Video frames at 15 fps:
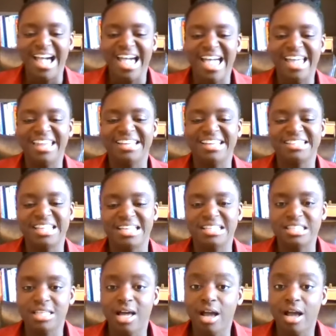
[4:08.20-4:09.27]
And I say
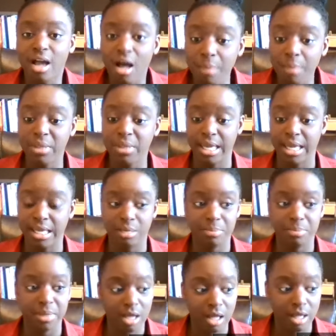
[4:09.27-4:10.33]
it's not complicated
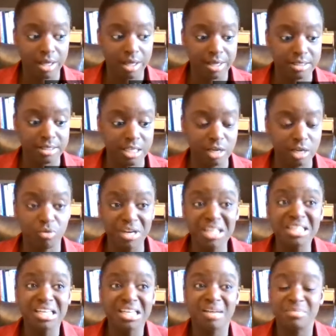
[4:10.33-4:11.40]
because it
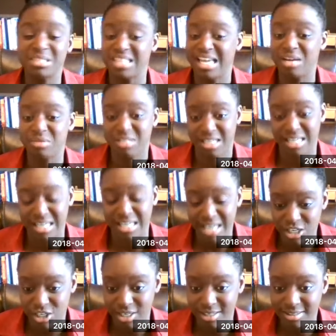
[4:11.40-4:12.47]
really comes down to
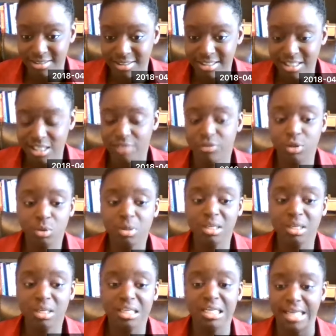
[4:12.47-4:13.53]
connection. If you
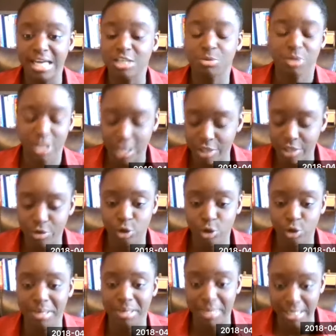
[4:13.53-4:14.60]
can connect with another
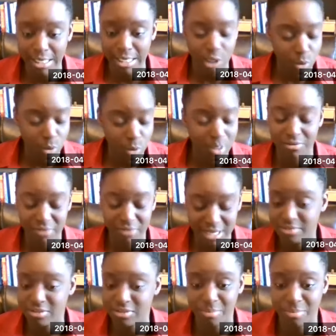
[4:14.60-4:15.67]
human being, you can
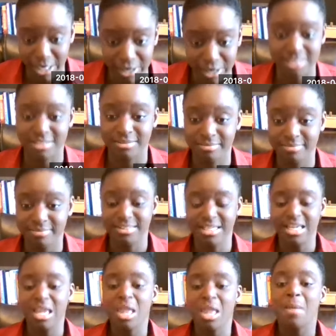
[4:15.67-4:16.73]
effectively parent.
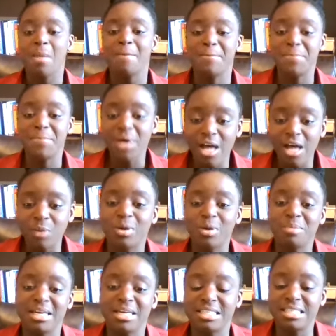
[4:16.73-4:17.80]
But what
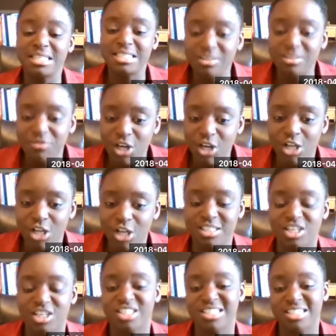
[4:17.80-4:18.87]
makes it difficult is
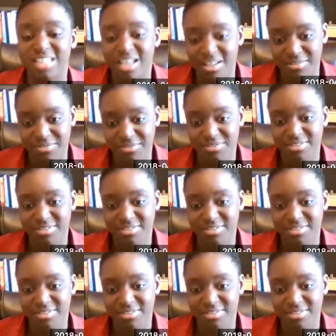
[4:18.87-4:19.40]
our stuff.